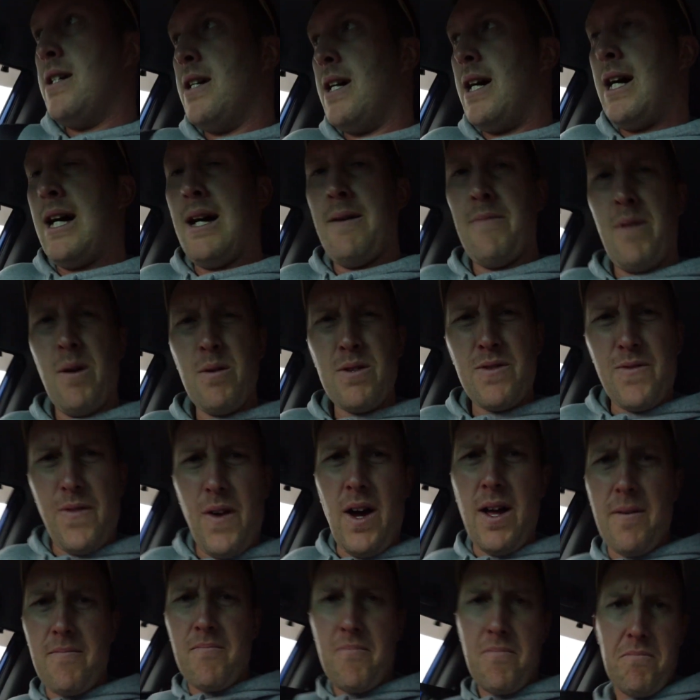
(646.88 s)
Um, it was
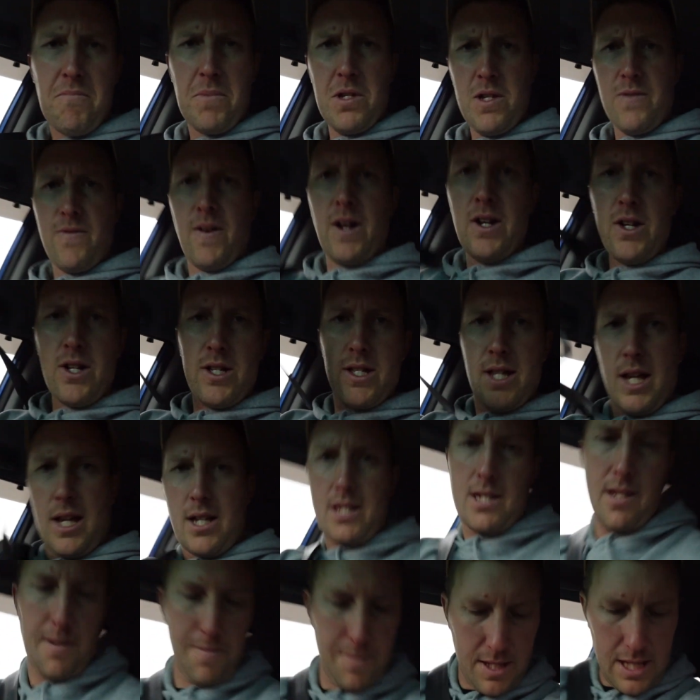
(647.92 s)
fun. It was fun just taking
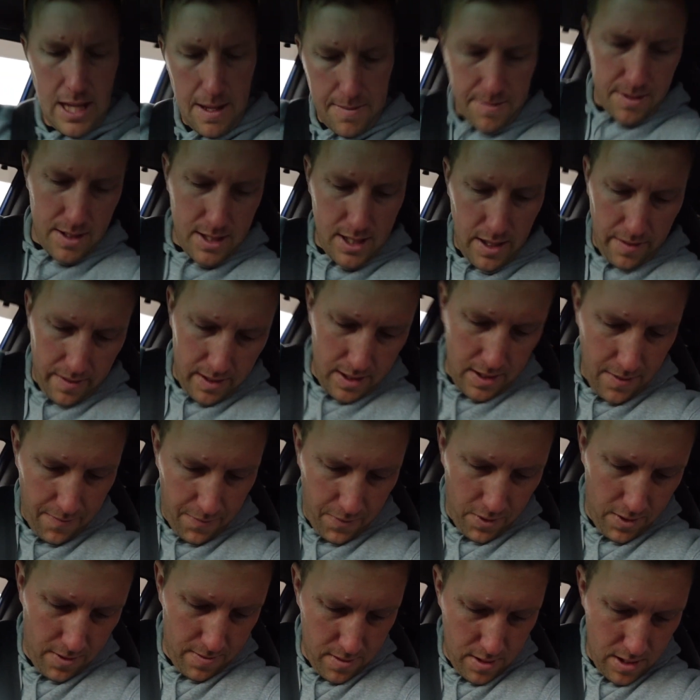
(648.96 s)
some snaps of something
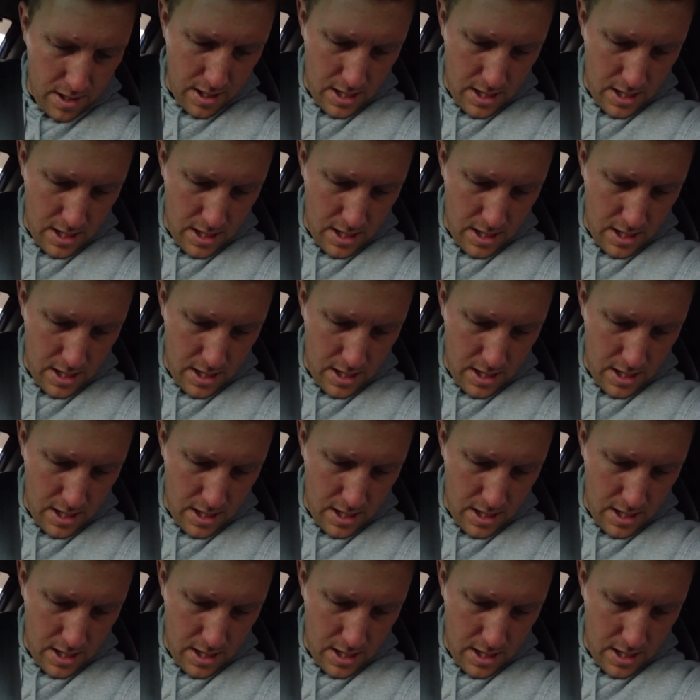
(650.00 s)
different.